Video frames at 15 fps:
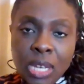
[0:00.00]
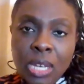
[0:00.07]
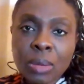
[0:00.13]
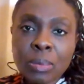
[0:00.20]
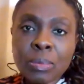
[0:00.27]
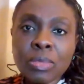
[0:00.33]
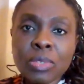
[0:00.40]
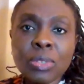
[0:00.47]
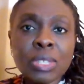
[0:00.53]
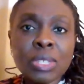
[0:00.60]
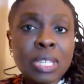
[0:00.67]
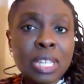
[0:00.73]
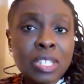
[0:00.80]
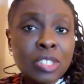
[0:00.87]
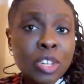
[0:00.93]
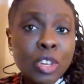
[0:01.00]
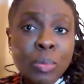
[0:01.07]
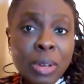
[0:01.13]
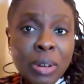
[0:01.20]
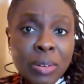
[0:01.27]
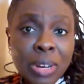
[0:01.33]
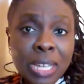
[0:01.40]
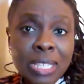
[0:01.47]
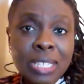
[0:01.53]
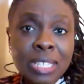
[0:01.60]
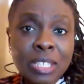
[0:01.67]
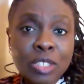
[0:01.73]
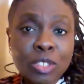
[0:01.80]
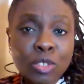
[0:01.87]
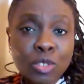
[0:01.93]
So it's a National Human Rights
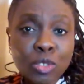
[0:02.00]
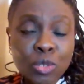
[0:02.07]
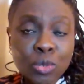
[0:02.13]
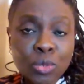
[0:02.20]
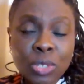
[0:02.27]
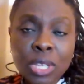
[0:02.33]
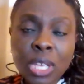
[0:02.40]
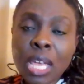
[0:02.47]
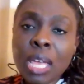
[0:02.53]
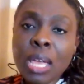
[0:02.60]
Institute,